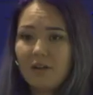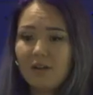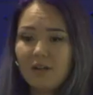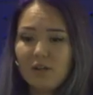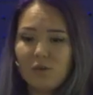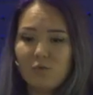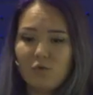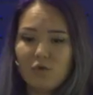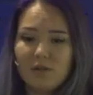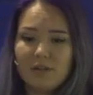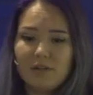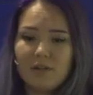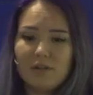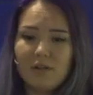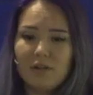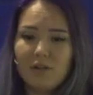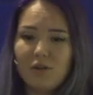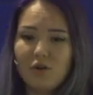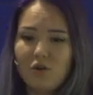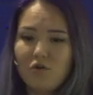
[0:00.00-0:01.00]
it was
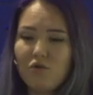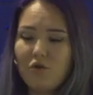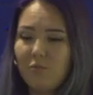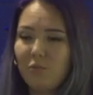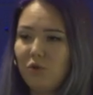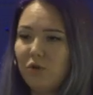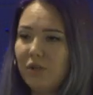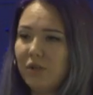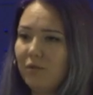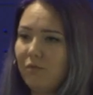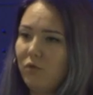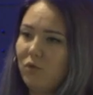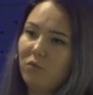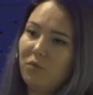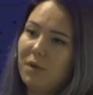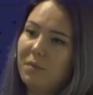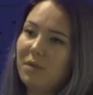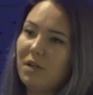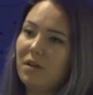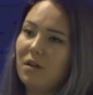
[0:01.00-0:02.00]
no community for
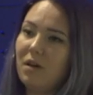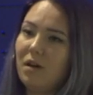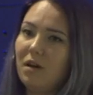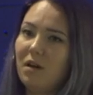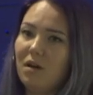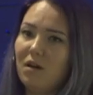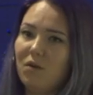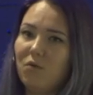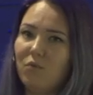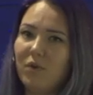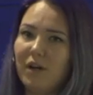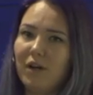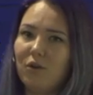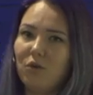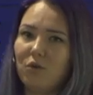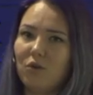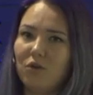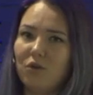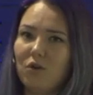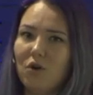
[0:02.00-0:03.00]
women where
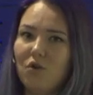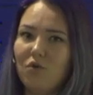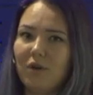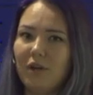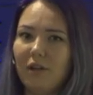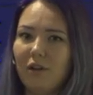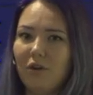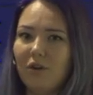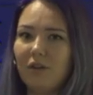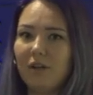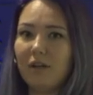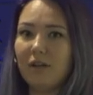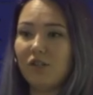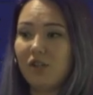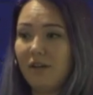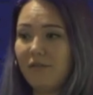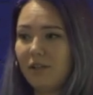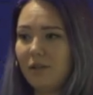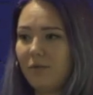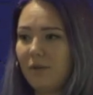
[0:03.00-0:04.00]
you could go and learn
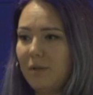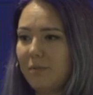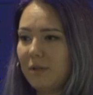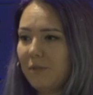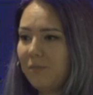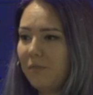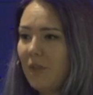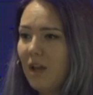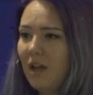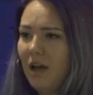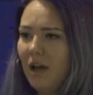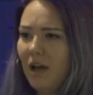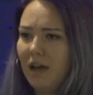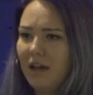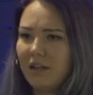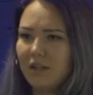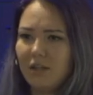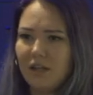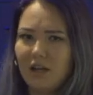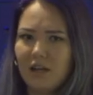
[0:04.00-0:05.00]
JavaScript.
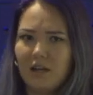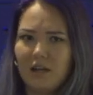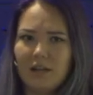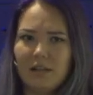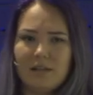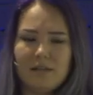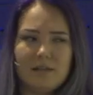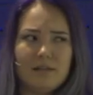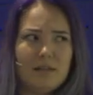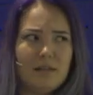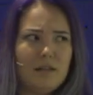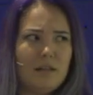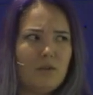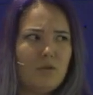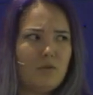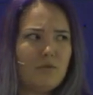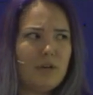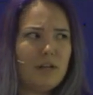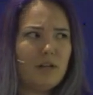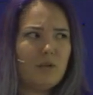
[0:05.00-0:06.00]
And in Sydney
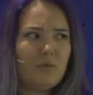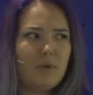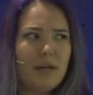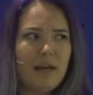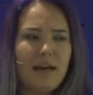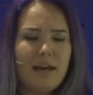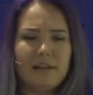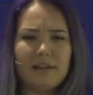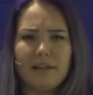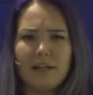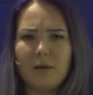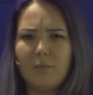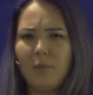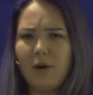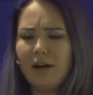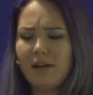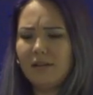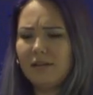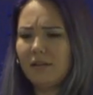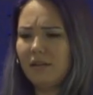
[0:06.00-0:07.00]
already we had like
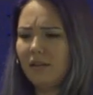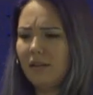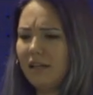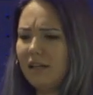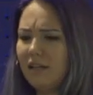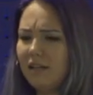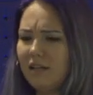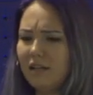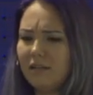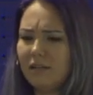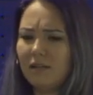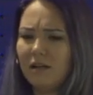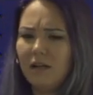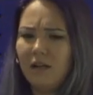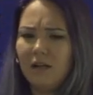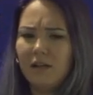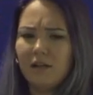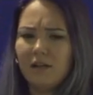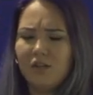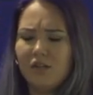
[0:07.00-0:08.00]
Python ladies,
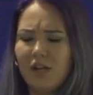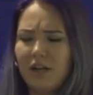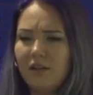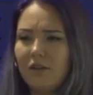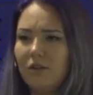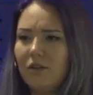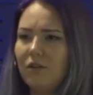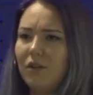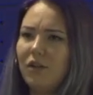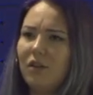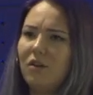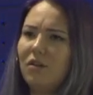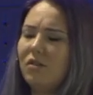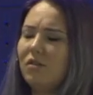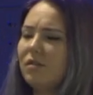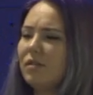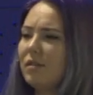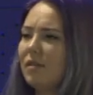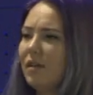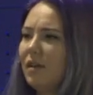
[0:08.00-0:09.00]
Django
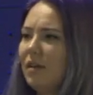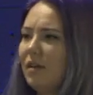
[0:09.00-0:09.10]
girls,